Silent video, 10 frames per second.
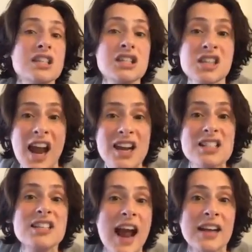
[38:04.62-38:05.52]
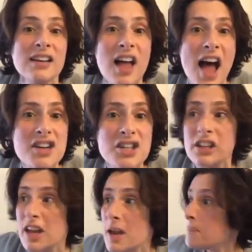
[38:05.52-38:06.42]
has changed
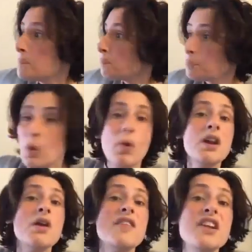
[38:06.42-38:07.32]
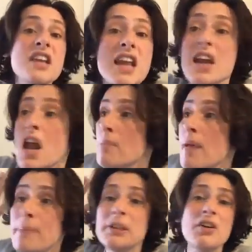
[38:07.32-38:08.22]
technologically. People
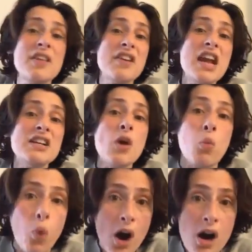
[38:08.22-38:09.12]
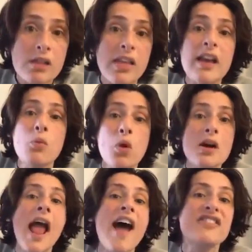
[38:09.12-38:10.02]
don't even need to work. They could
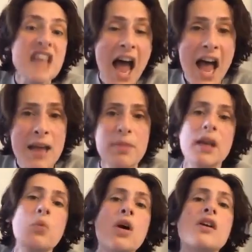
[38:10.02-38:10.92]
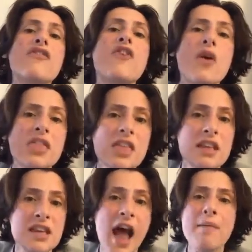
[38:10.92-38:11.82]
work half time. They could work a fourth of
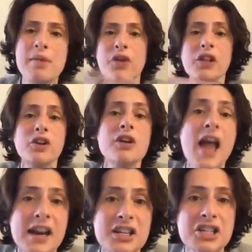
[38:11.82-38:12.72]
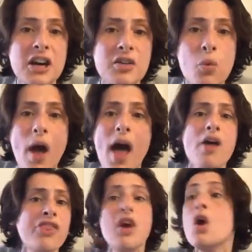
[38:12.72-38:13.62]
the time. And if we learned how to share the
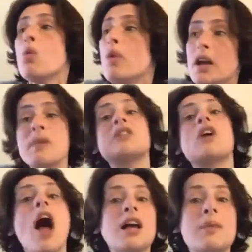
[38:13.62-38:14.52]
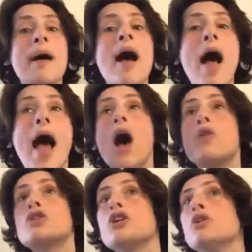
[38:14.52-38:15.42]
wealth, we could be talking about
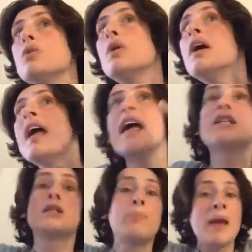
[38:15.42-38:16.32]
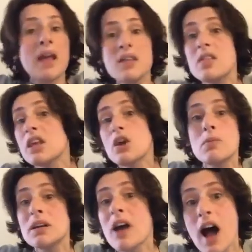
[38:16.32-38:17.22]
how to expand the
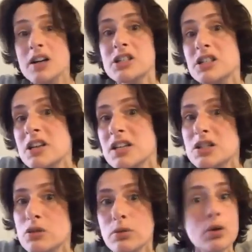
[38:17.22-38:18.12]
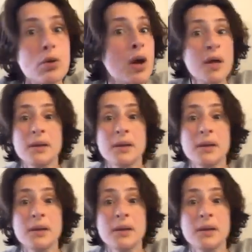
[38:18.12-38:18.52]
human consciousness through,